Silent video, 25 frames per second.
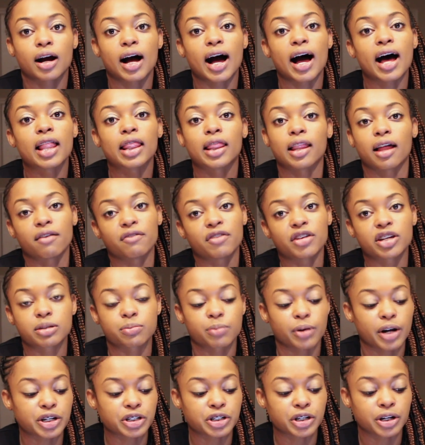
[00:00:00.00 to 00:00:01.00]
I love
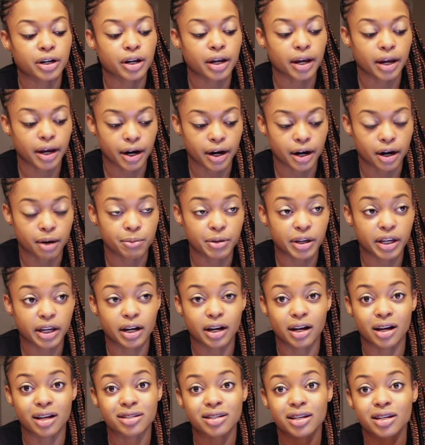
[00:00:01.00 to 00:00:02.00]
expression hair
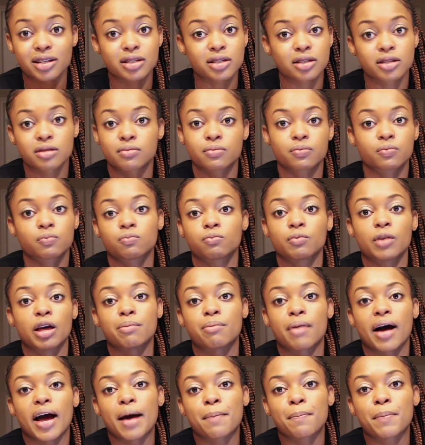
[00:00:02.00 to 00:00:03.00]
because it's,
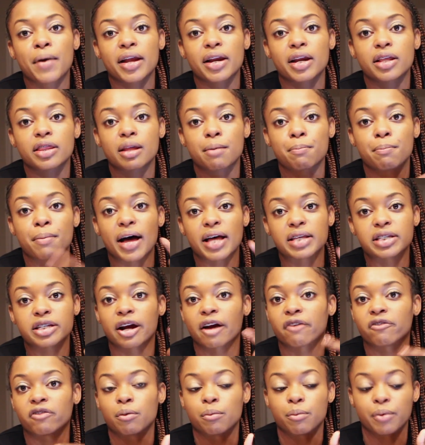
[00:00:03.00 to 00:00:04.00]
in my opinion, the best
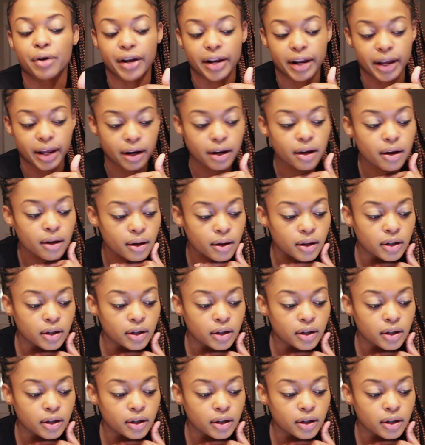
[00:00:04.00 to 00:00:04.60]
hair for braiding.